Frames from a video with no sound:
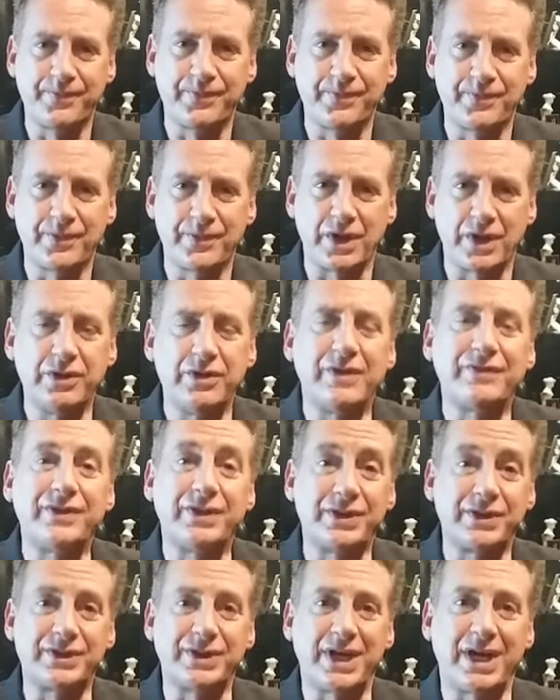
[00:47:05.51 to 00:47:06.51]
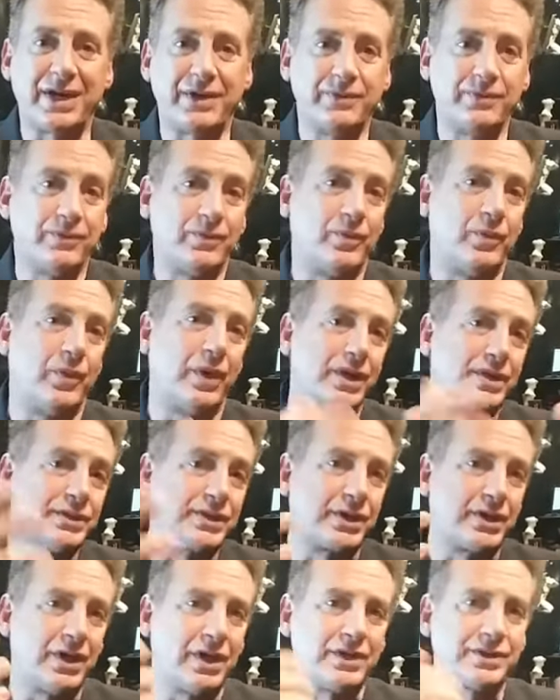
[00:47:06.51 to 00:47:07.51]
You have to decide what is the
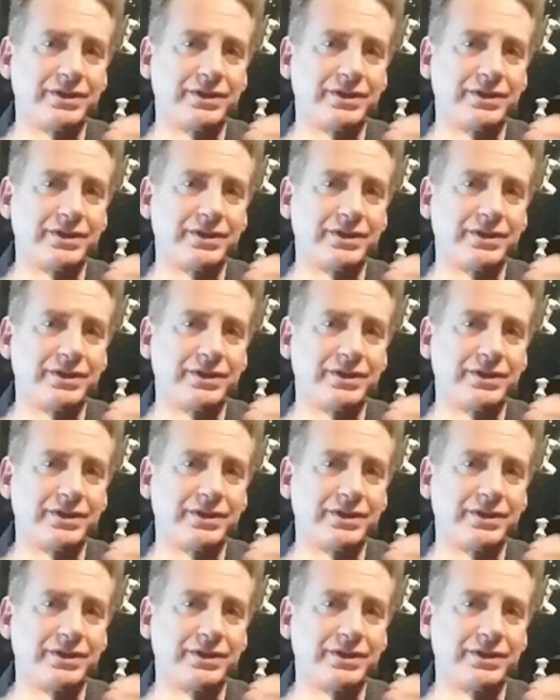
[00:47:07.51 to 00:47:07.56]
cost?